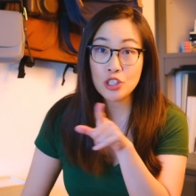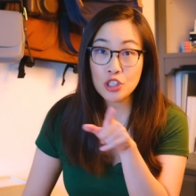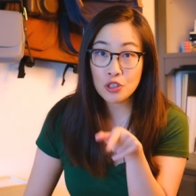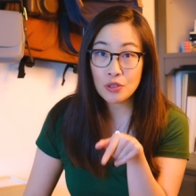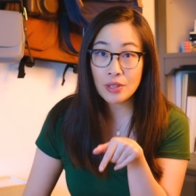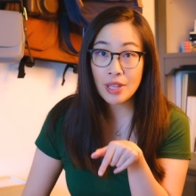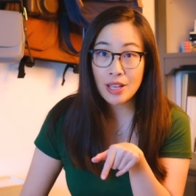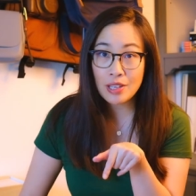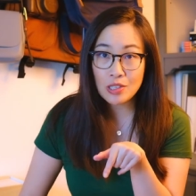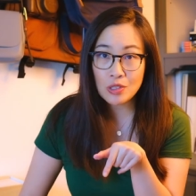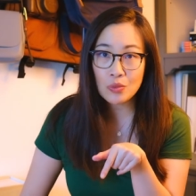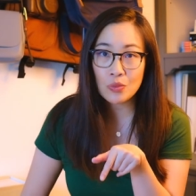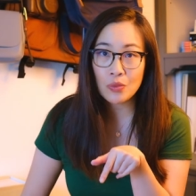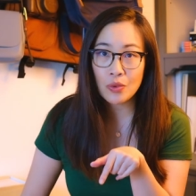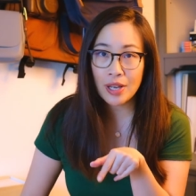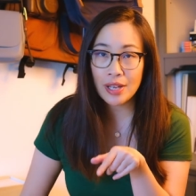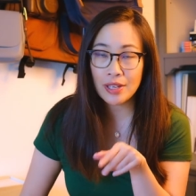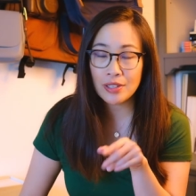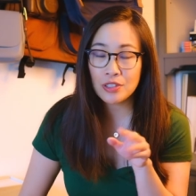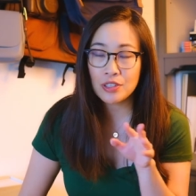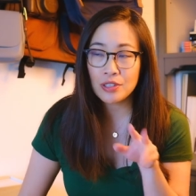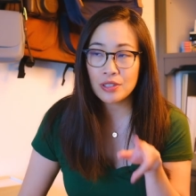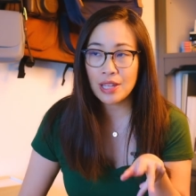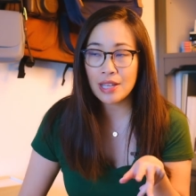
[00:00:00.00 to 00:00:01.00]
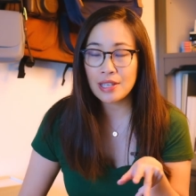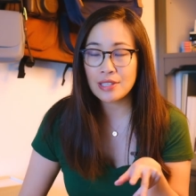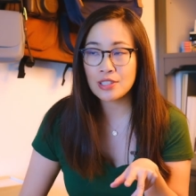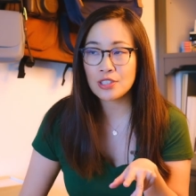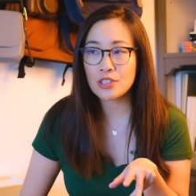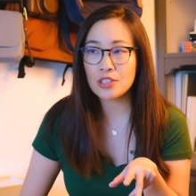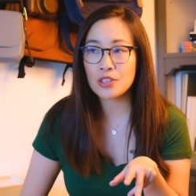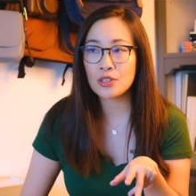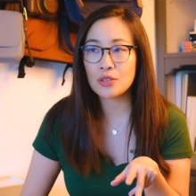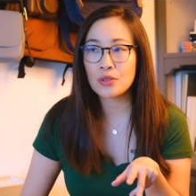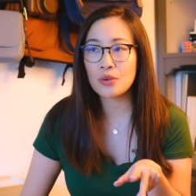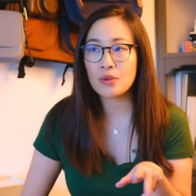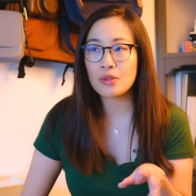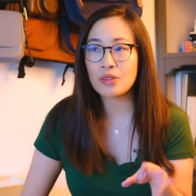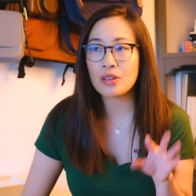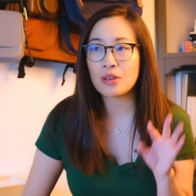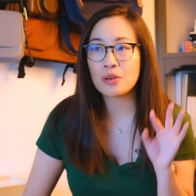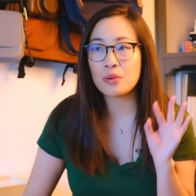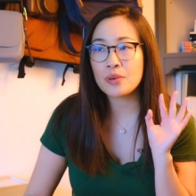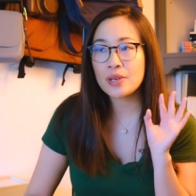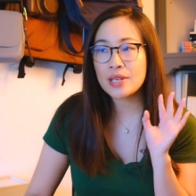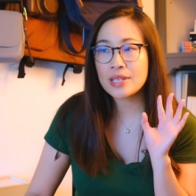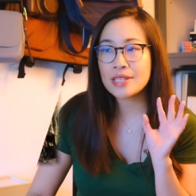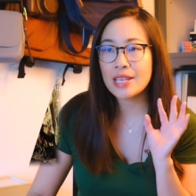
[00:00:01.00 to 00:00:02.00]
2001 2002,
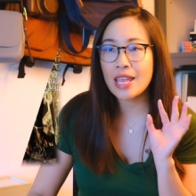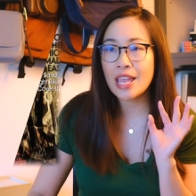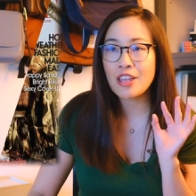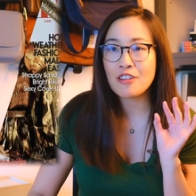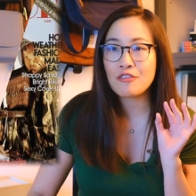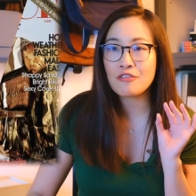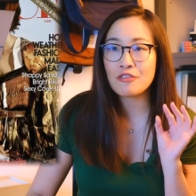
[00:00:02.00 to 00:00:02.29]
there was a